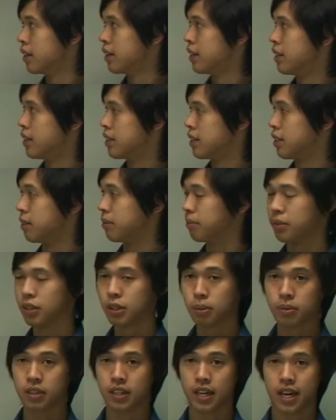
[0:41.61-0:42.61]
So
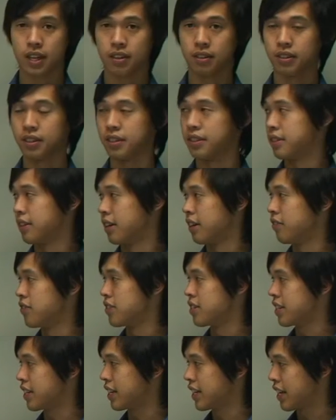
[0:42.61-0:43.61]
ships and alloys.
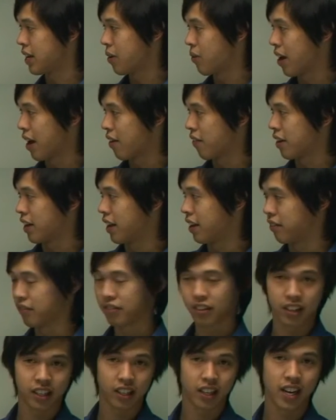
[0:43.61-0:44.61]
Obviously here we have a
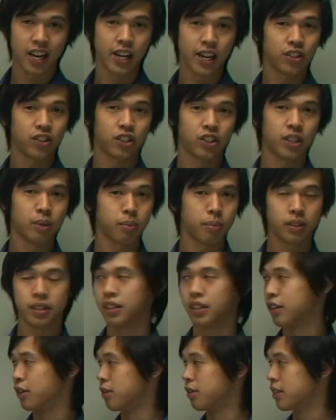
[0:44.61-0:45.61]
very large ship,
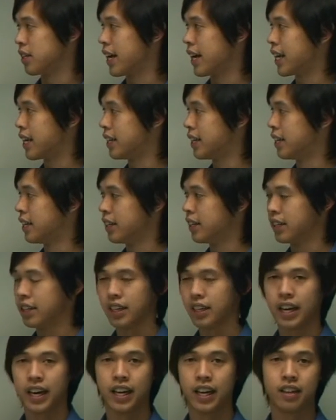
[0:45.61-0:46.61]
cruise liner,
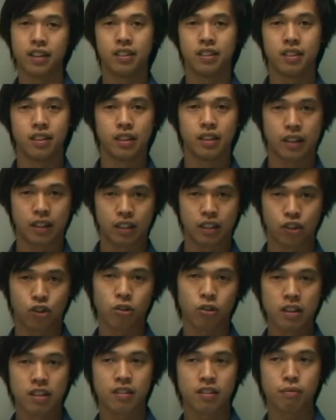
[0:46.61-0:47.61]
and the
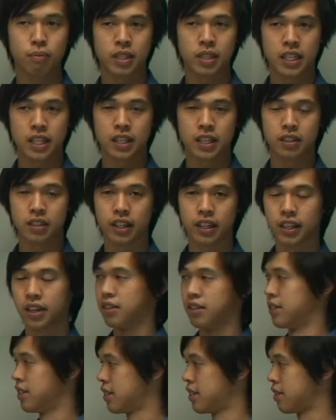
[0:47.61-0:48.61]
choice of material that
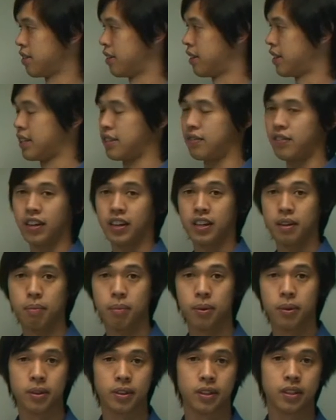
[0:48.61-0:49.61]
goes into it is very
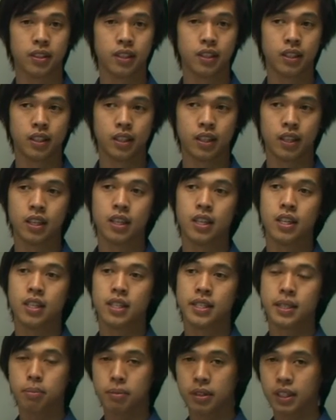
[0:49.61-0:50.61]
important.
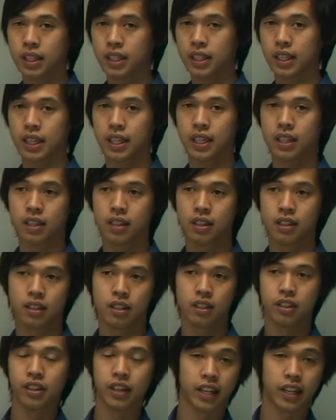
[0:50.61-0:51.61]
Similarly,
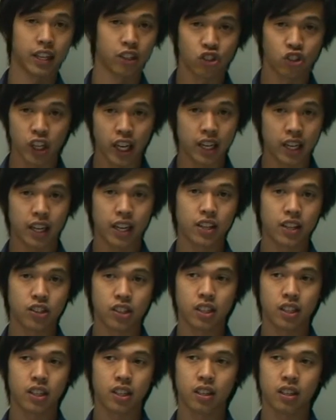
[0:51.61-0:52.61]
in a jet
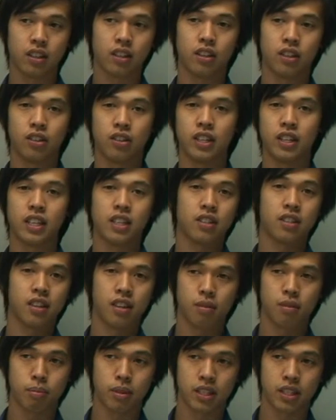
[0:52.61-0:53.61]
engine you need a
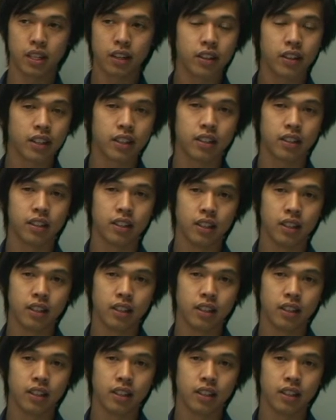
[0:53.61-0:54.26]
certain material.